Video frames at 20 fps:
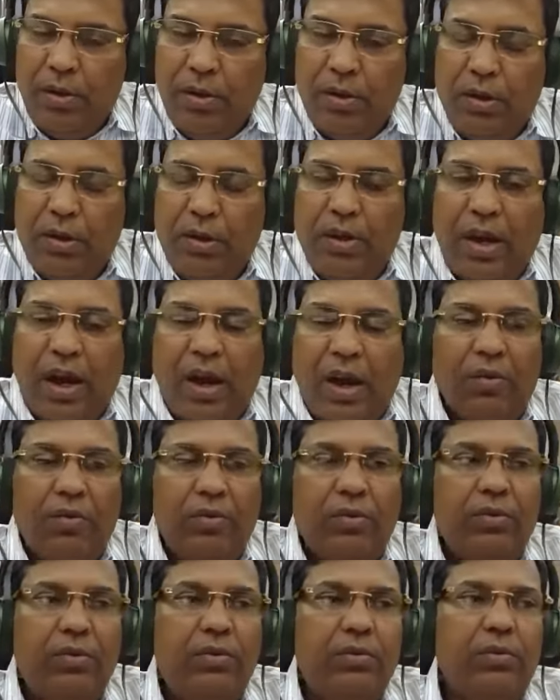Now,
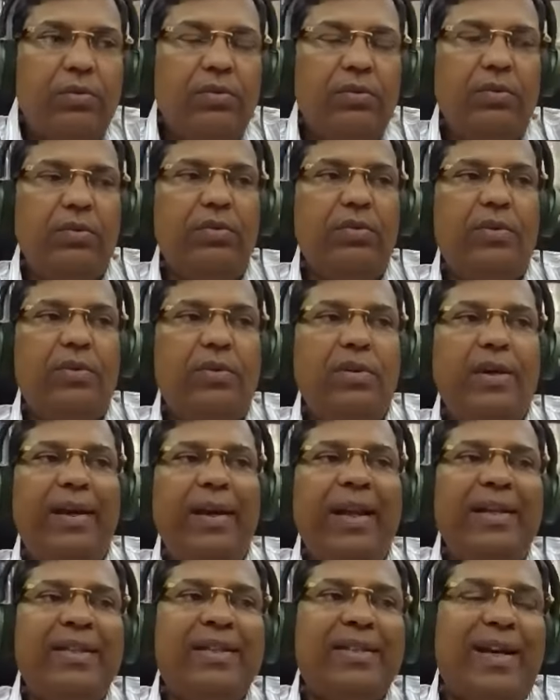
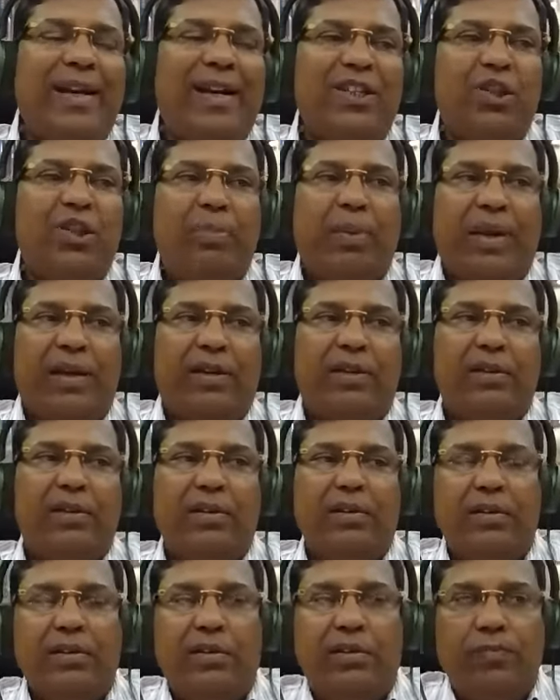next aspect
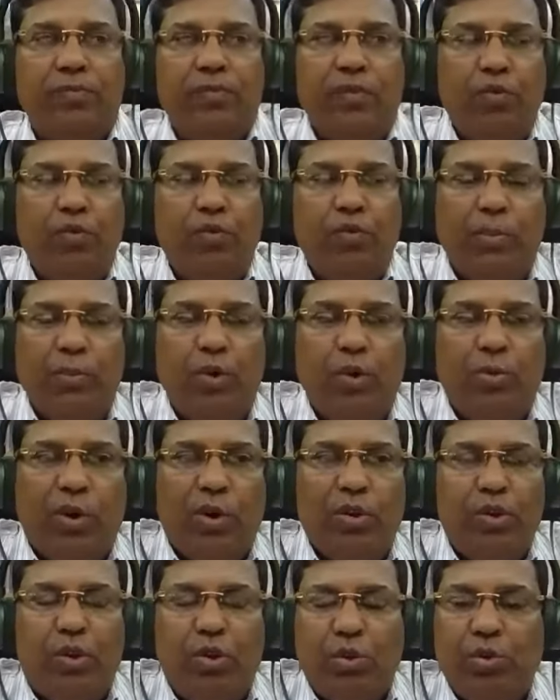we move
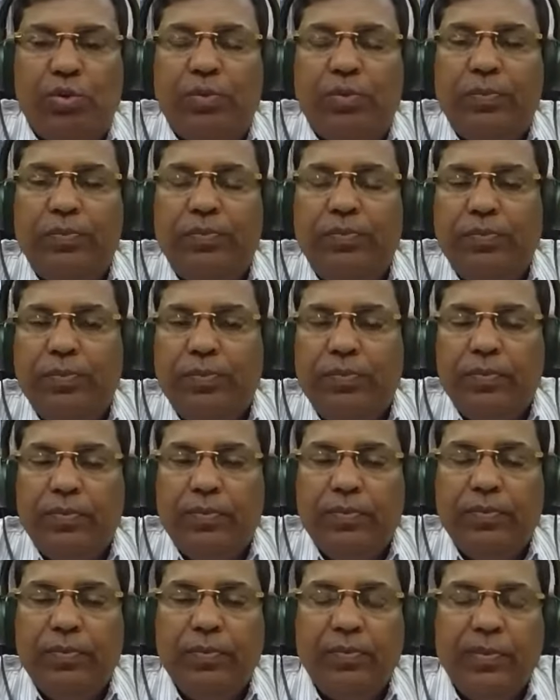on to
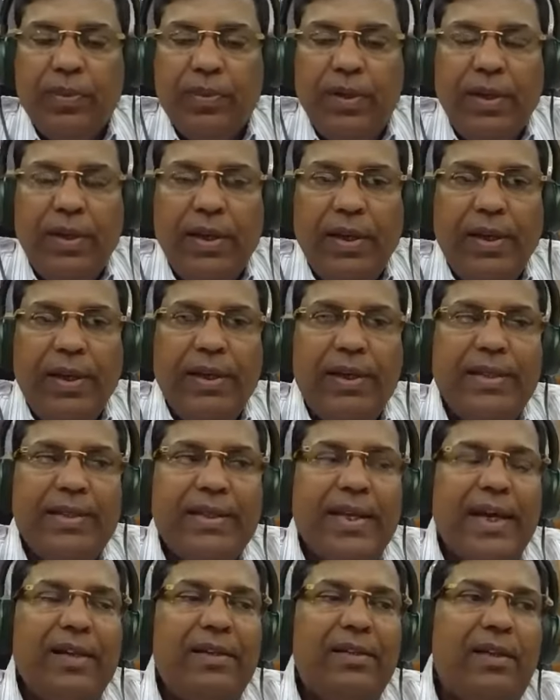is
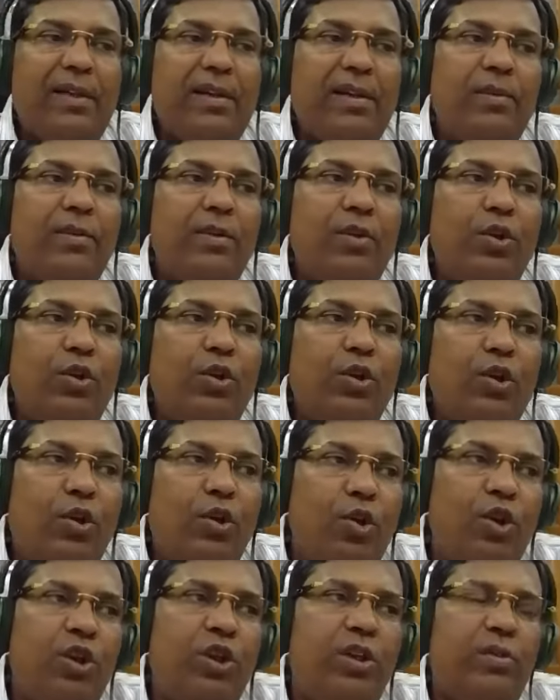that a
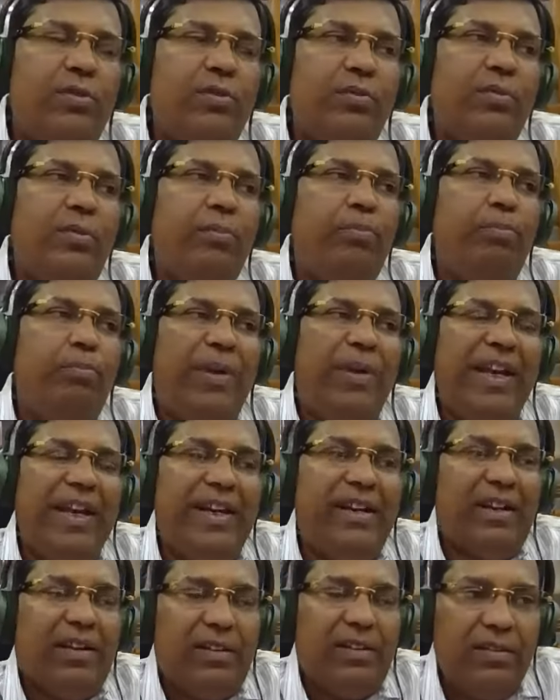good
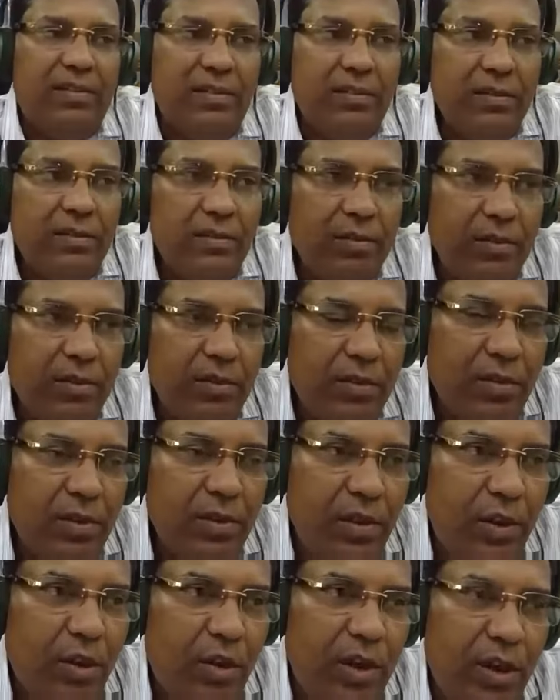pleader
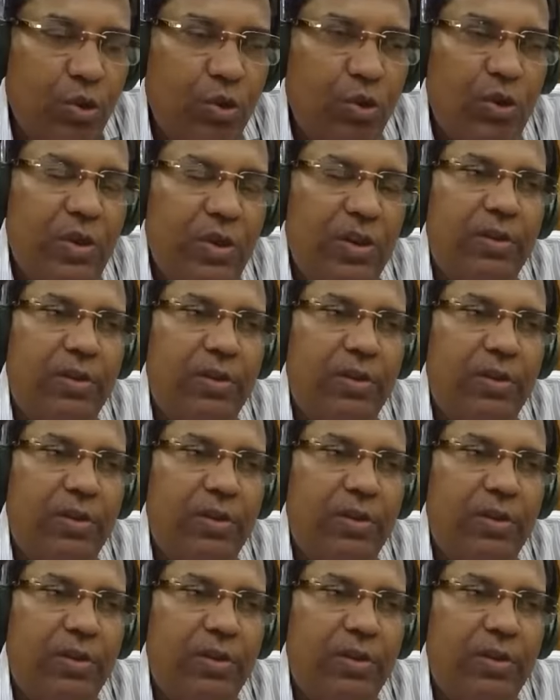or a good